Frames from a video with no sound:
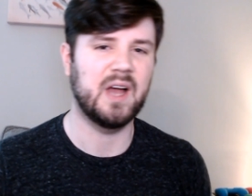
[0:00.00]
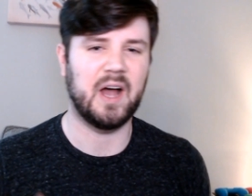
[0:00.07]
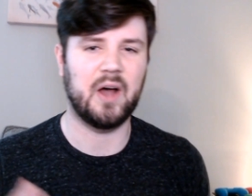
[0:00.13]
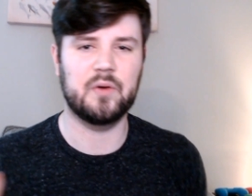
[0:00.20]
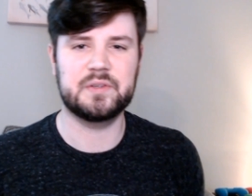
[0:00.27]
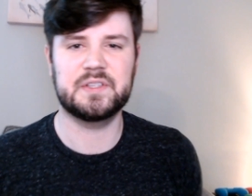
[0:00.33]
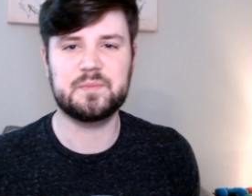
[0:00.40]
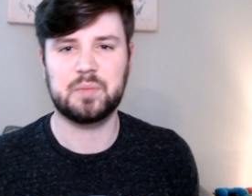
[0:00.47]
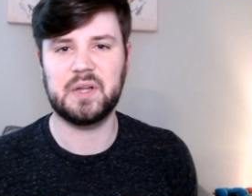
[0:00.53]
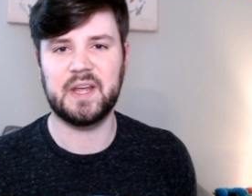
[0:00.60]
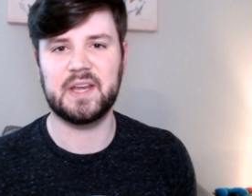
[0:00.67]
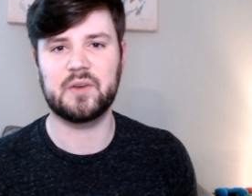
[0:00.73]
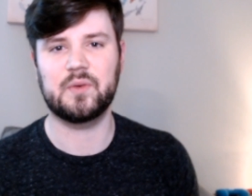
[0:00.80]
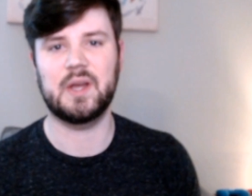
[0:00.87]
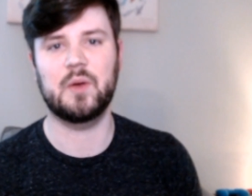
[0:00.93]
I was just
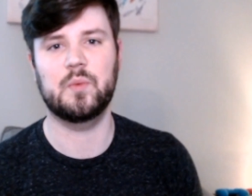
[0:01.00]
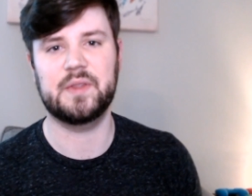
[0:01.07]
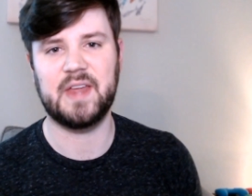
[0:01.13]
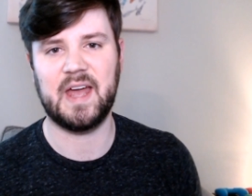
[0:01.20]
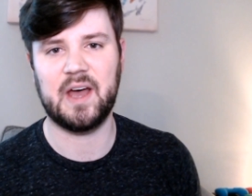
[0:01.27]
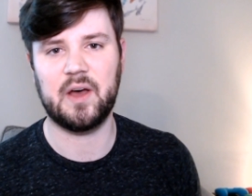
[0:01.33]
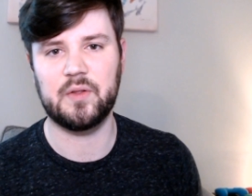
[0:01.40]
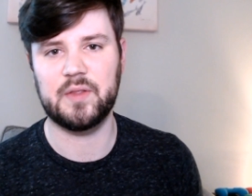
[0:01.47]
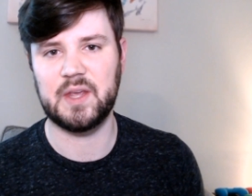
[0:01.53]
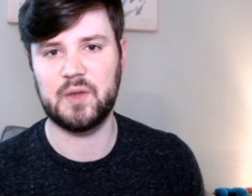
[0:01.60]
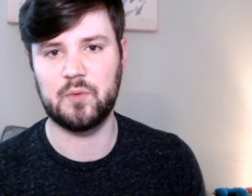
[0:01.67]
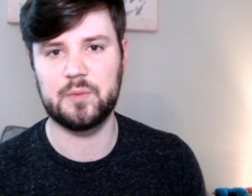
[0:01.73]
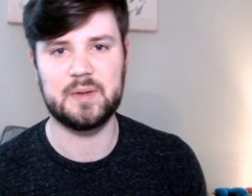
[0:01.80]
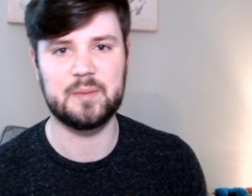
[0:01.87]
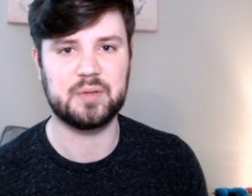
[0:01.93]
playing around with how they
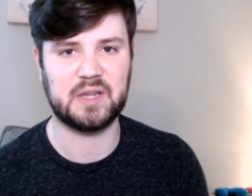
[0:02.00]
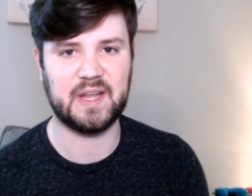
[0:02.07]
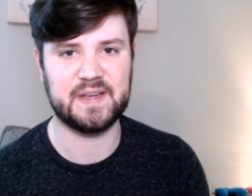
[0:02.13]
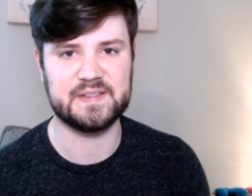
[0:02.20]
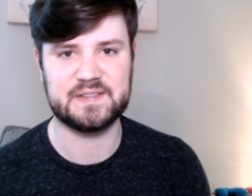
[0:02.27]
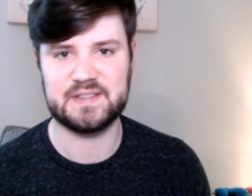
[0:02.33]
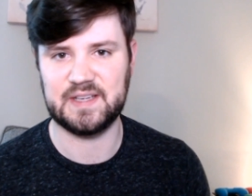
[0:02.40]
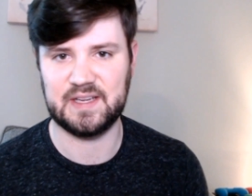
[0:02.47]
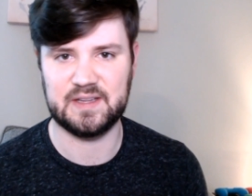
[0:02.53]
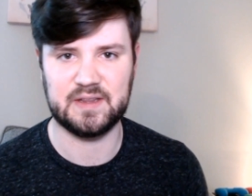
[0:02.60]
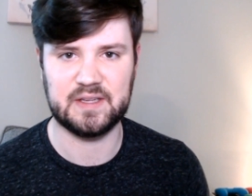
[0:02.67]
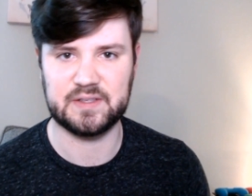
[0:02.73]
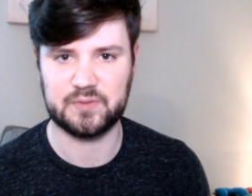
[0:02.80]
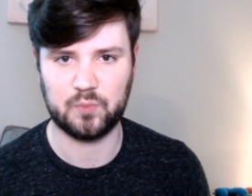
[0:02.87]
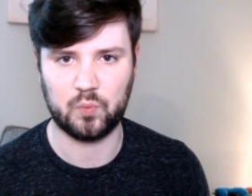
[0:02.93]
would be placed in
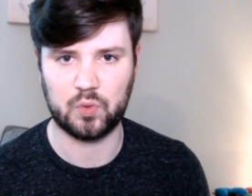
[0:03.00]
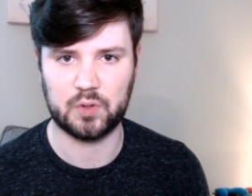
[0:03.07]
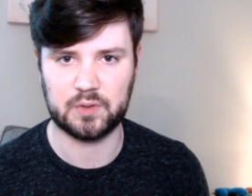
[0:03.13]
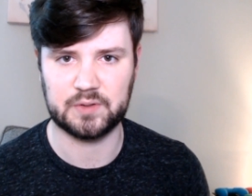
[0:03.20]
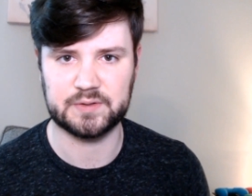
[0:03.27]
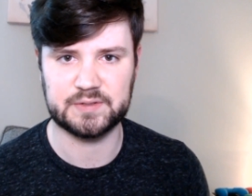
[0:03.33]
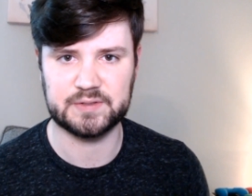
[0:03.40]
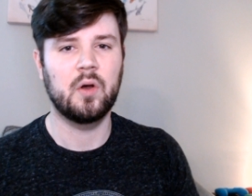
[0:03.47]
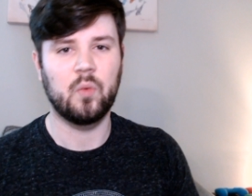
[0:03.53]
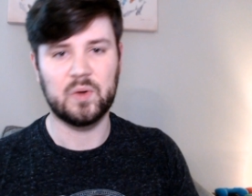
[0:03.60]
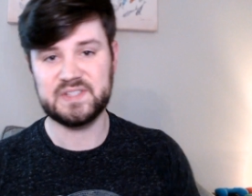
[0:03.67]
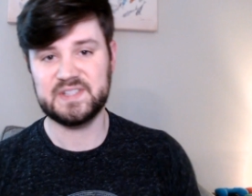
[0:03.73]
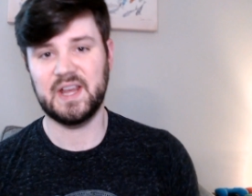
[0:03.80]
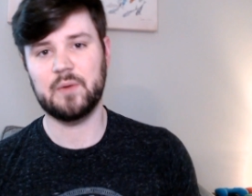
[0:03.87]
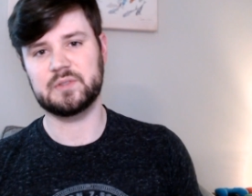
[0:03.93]
this world.
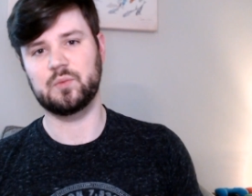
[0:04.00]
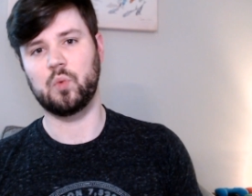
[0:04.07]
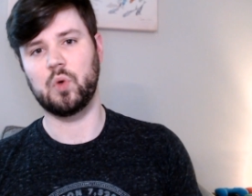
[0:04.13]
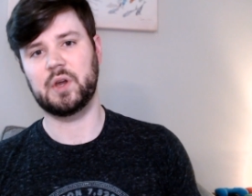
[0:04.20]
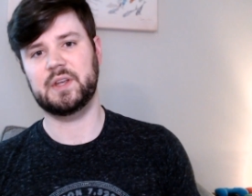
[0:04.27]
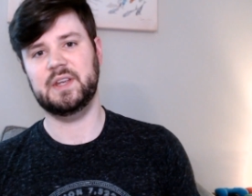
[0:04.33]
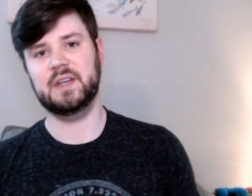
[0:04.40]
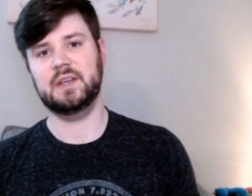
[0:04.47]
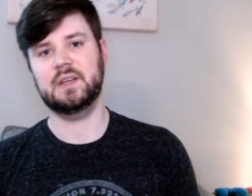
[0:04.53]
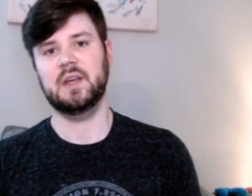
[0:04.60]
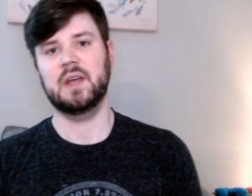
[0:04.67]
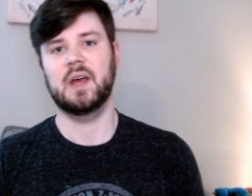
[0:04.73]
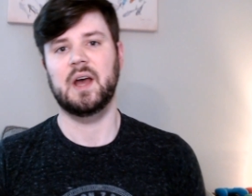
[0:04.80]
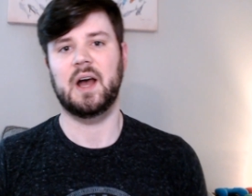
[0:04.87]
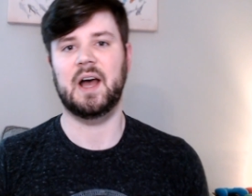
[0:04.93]
Once that was working,
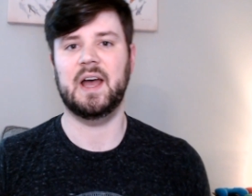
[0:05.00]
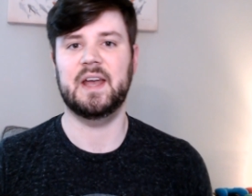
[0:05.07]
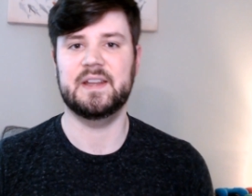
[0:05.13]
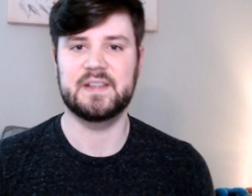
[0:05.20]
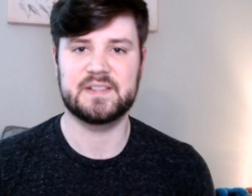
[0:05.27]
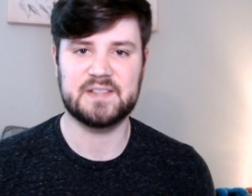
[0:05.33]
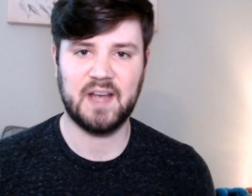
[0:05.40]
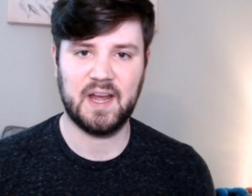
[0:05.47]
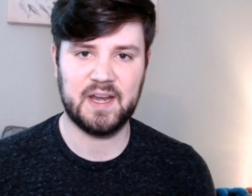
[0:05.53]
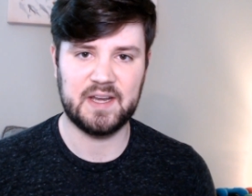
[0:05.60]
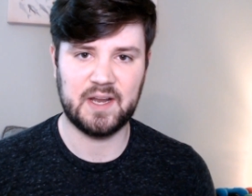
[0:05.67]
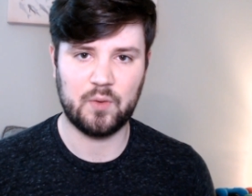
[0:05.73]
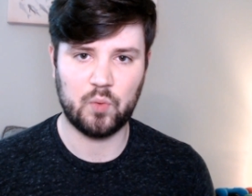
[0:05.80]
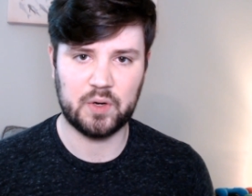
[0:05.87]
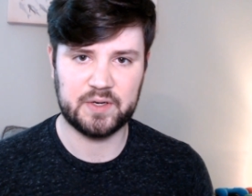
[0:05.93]
I decided
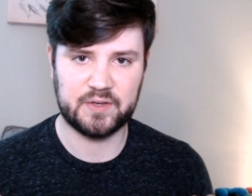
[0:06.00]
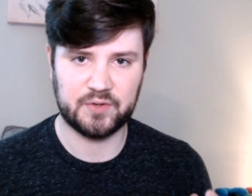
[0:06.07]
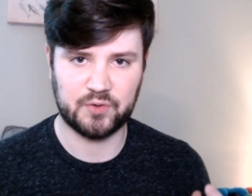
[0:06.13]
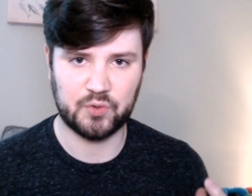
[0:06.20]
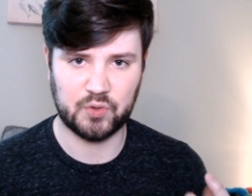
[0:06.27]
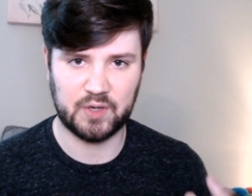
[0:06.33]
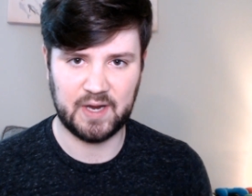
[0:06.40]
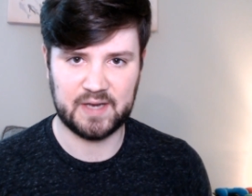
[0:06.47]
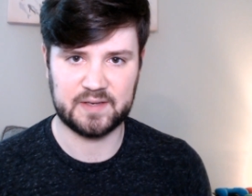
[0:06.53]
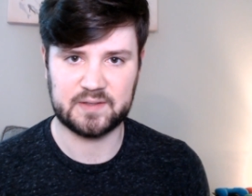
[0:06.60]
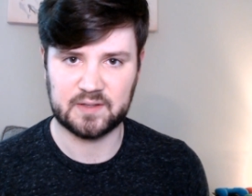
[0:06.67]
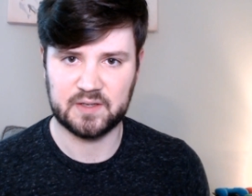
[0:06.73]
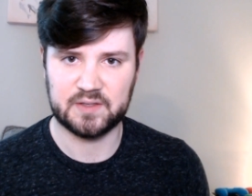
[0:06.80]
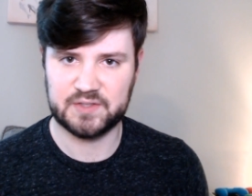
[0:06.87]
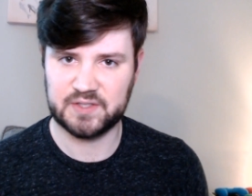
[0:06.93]
I wanted to
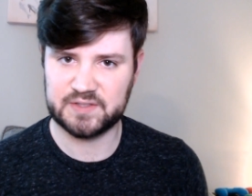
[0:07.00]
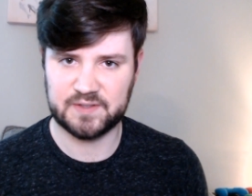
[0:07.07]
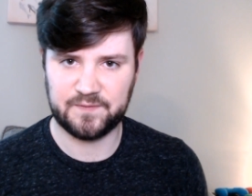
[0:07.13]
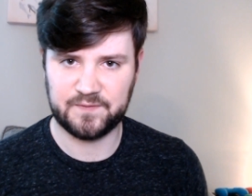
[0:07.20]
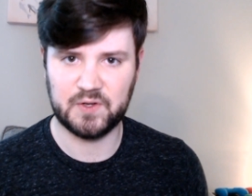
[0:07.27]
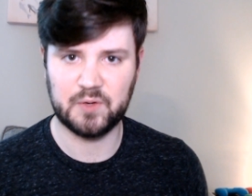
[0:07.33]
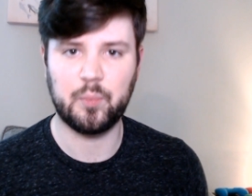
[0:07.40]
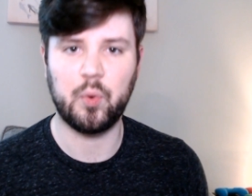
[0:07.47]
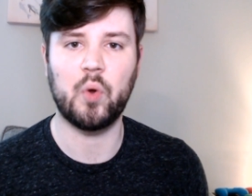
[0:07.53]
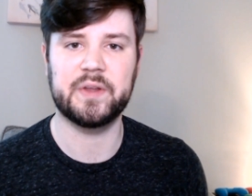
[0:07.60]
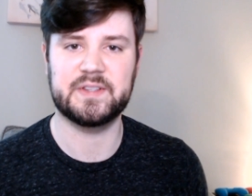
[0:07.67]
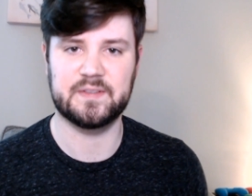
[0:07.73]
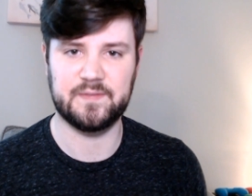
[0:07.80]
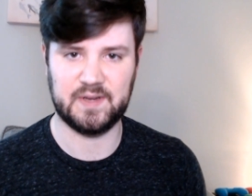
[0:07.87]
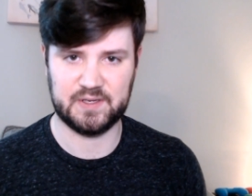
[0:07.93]
create just a few
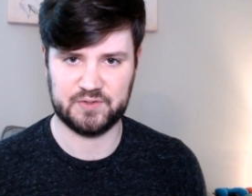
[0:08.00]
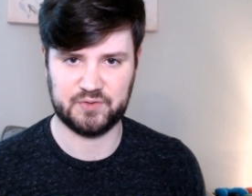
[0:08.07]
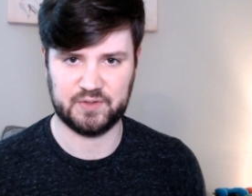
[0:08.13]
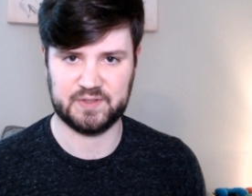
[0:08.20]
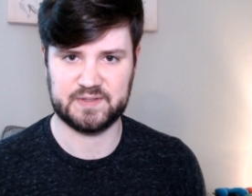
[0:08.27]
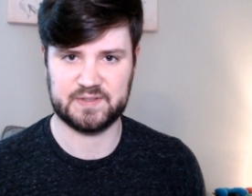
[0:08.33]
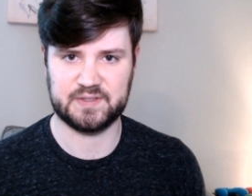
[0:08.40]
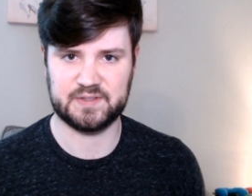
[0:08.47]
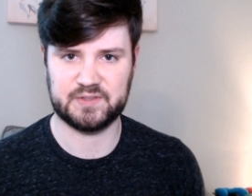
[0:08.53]
points of interest.